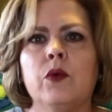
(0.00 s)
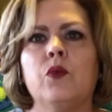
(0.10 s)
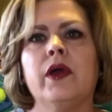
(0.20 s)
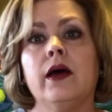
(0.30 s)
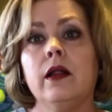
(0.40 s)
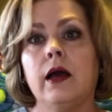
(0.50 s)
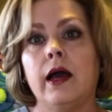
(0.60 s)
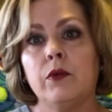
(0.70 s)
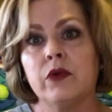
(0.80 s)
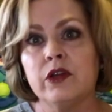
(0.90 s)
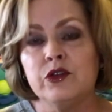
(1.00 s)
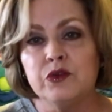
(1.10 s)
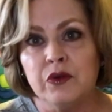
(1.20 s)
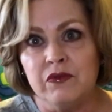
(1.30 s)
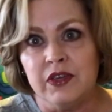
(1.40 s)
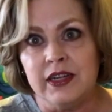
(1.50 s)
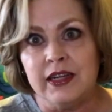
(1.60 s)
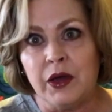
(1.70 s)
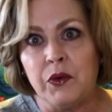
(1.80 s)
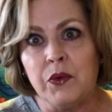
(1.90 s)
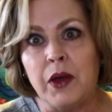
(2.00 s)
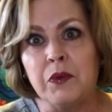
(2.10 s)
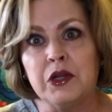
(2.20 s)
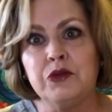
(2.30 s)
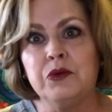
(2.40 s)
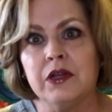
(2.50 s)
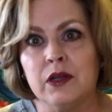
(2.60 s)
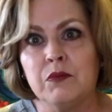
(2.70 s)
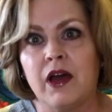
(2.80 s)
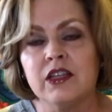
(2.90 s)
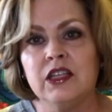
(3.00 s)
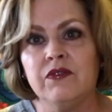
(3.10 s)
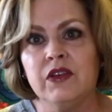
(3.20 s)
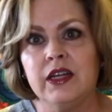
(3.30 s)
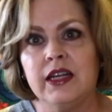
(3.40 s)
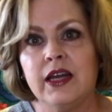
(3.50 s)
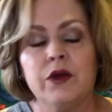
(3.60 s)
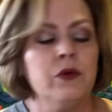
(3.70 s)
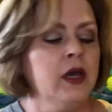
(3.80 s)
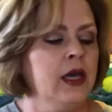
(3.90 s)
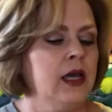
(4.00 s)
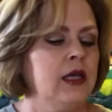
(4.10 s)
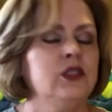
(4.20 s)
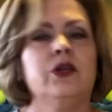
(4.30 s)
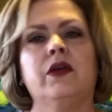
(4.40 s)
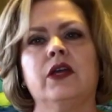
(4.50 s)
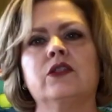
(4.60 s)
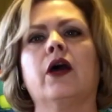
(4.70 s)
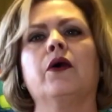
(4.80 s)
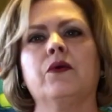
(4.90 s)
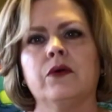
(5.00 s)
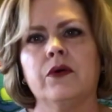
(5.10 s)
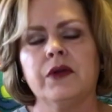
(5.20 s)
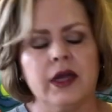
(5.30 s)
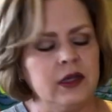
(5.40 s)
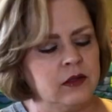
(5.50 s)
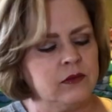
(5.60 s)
Well, I want to do a video. I want to do an unboxing video. And so he goes, oh, okay.